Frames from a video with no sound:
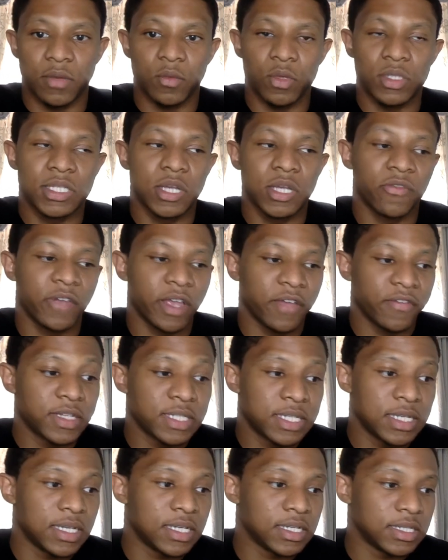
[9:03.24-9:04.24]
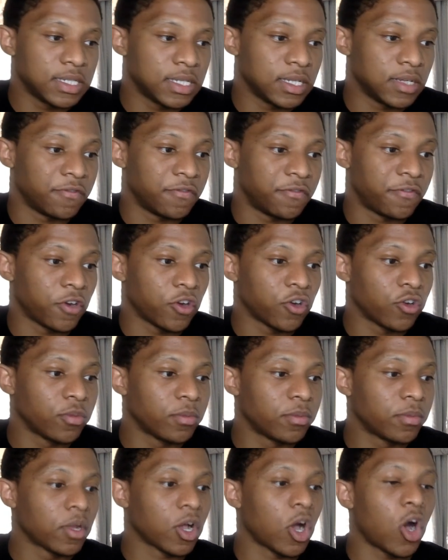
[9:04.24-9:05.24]
What self-efficacy is a
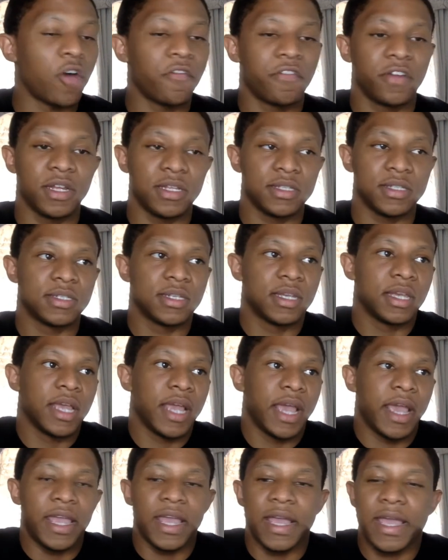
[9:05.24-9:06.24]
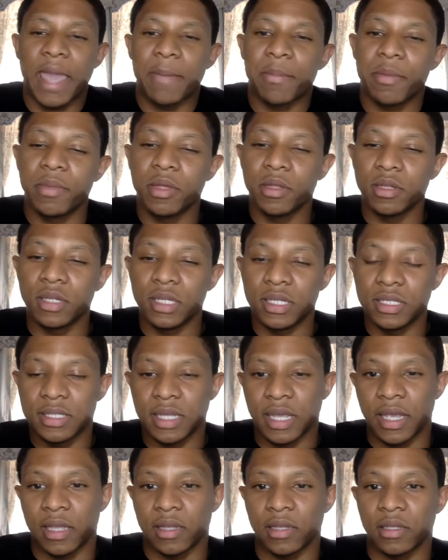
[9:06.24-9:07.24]
firm confidence in your capabilities
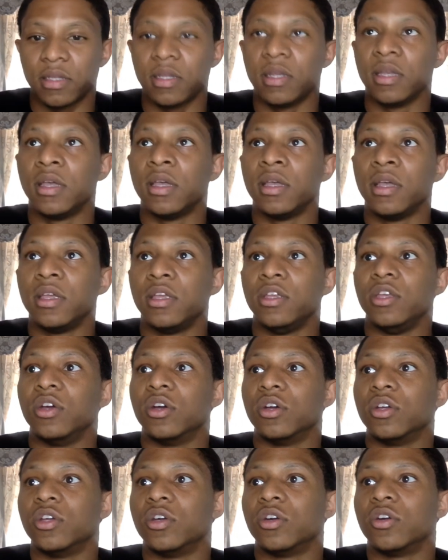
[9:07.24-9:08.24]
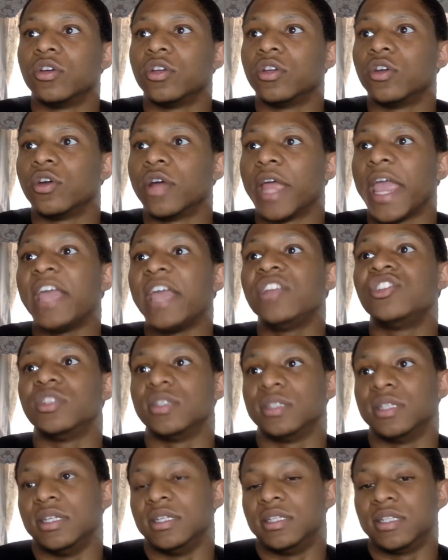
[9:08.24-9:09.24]
and your your your
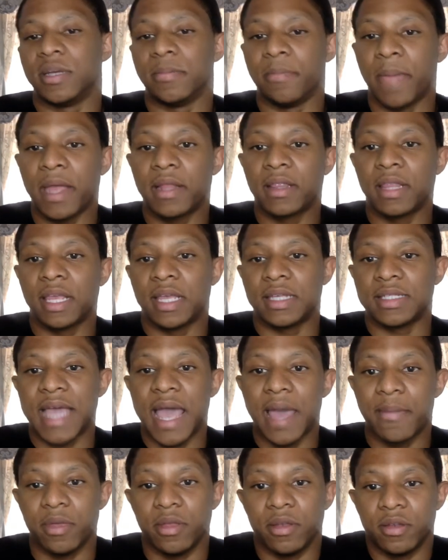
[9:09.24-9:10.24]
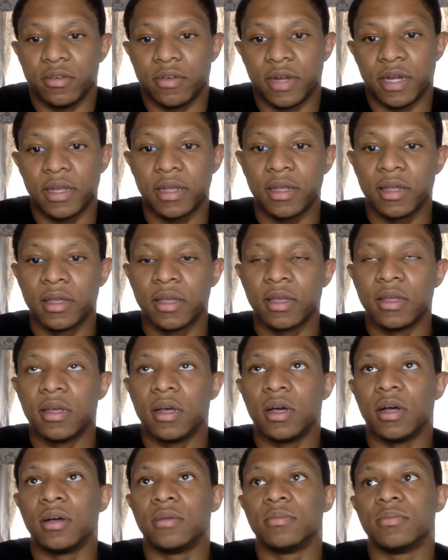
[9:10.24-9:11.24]
agency to make things happen, right?
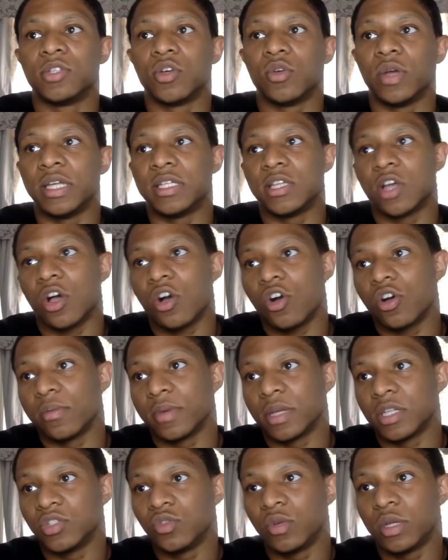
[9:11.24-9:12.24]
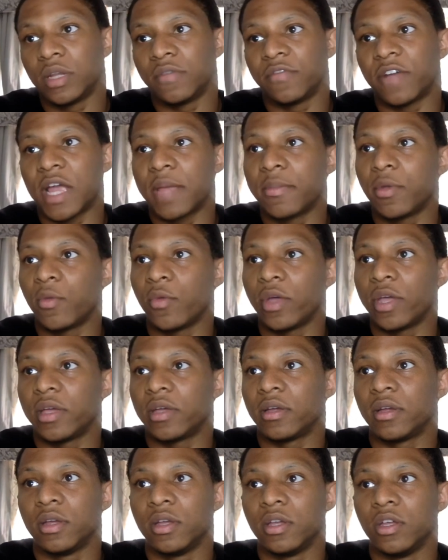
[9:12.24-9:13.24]
Um, so it's hard because you're in an environment where